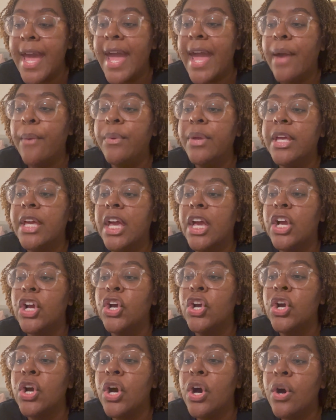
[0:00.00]
And we can
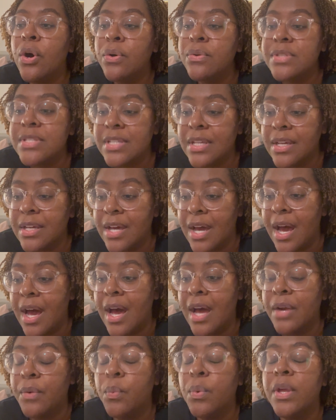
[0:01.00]
go to
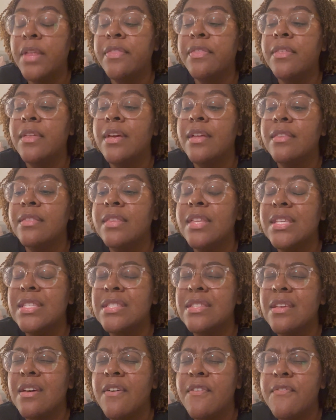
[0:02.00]
God with
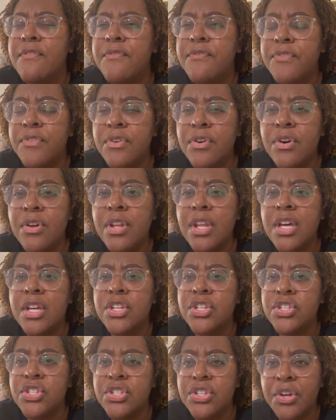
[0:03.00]
this full
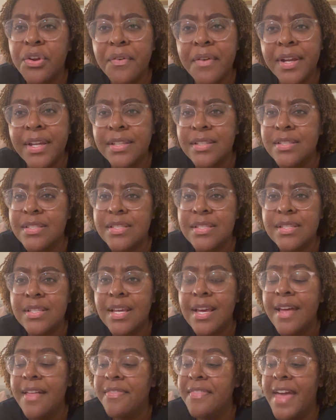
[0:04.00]
assurance
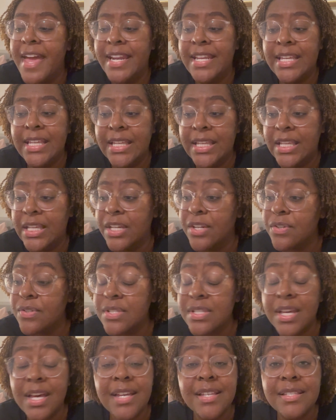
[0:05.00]
that He
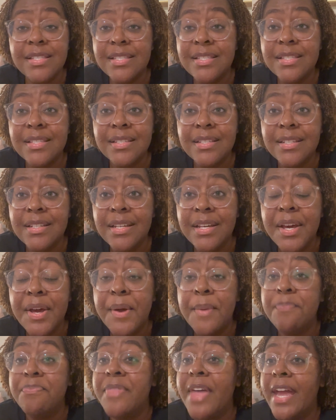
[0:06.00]
hears us,
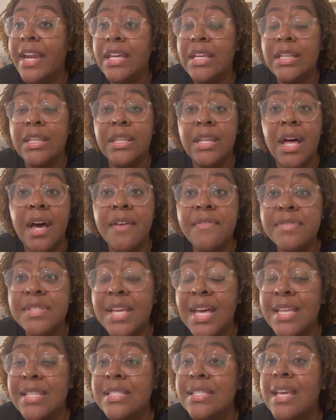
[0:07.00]
that He loves
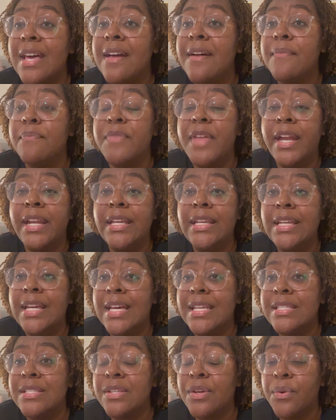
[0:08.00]
us, that He
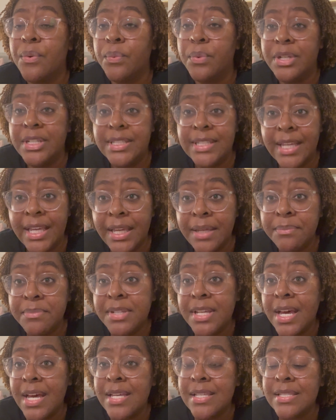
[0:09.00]
has
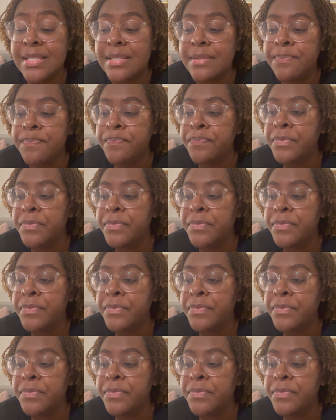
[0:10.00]
redeemed us.